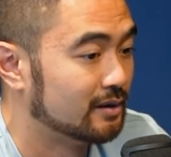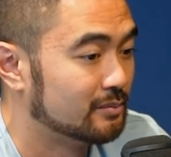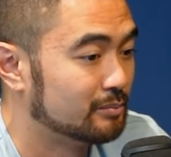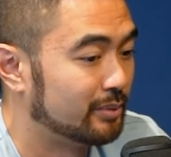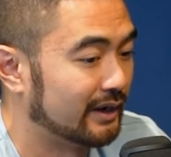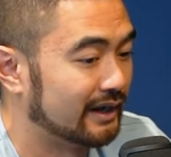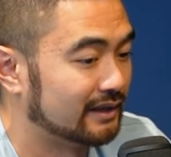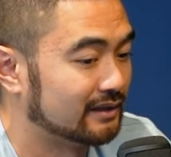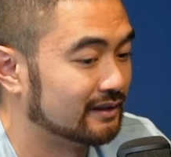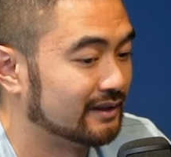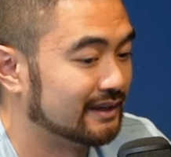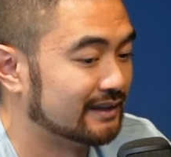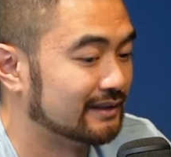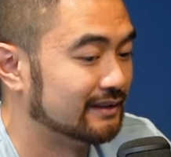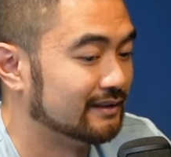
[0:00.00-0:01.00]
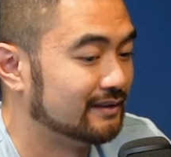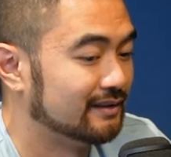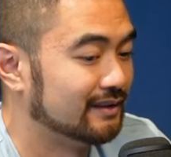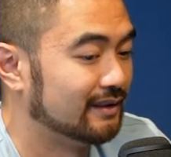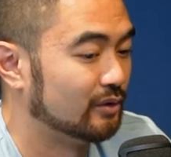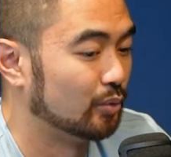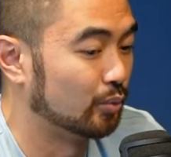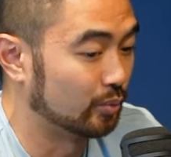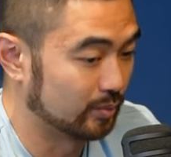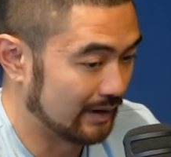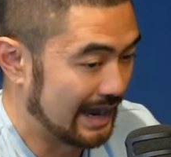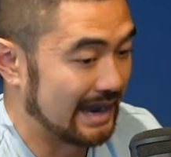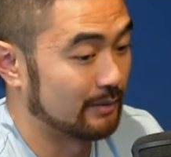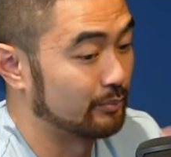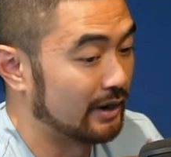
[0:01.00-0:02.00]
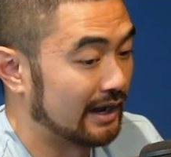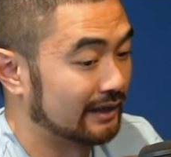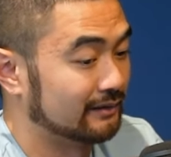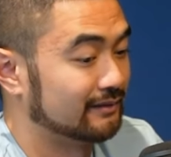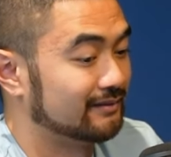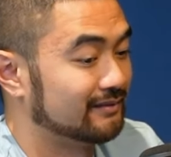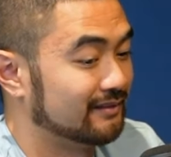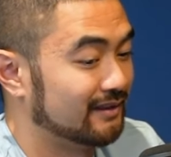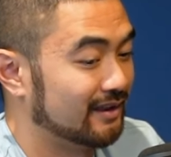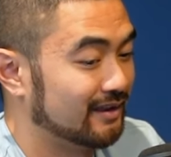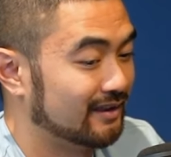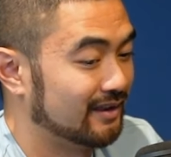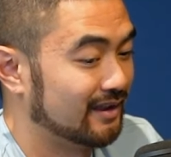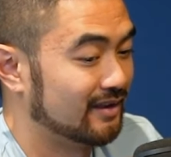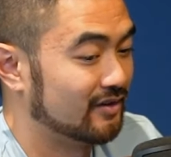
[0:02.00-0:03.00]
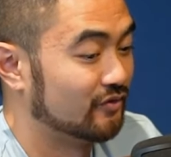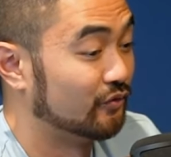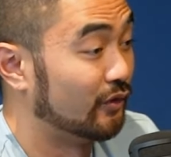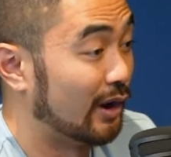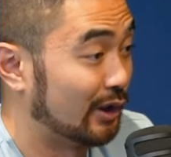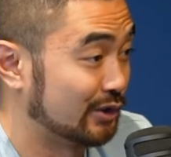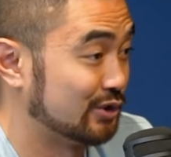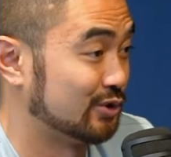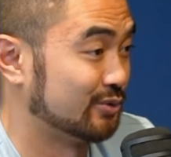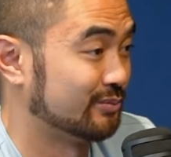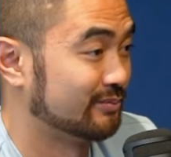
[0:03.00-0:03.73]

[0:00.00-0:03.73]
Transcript: But I brought volume.